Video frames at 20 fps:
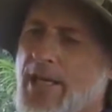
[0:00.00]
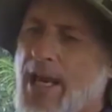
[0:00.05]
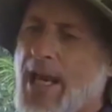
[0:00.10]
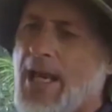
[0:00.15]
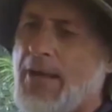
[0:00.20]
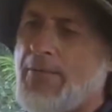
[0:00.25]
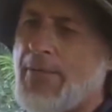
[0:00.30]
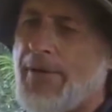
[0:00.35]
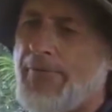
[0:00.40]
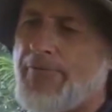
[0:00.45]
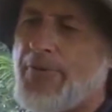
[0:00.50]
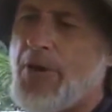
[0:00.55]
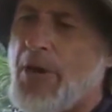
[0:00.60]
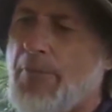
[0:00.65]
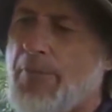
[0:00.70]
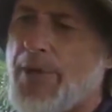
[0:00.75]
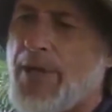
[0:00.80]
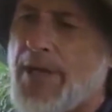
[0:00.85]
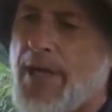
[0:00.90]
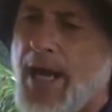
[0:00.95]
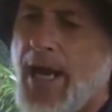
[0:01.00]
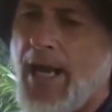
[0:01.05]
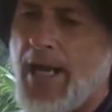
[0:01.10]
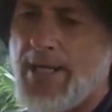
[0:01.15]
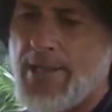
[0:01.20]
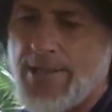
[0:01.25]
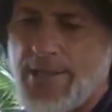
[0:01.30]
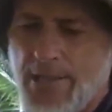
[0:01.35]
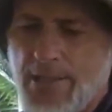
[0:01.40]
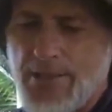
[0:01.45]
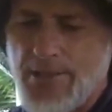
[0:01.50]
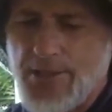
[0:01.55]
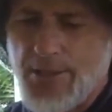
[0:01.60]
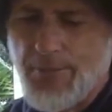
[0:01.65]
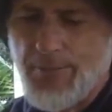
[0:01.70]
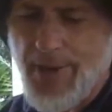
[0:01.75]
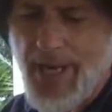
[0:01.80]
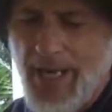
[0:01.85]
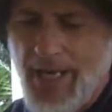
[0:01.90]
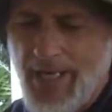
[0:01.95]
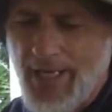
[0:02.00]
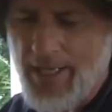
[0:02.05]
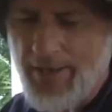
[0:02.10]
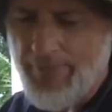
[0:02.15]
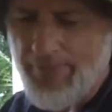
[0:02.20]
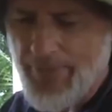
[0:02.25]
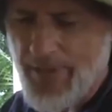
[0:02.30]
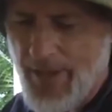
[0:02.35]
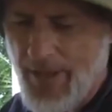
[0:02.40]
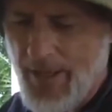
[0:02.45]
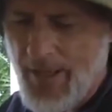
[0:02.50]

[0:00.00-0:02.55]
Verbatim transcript: the name of turpentines in Jamaica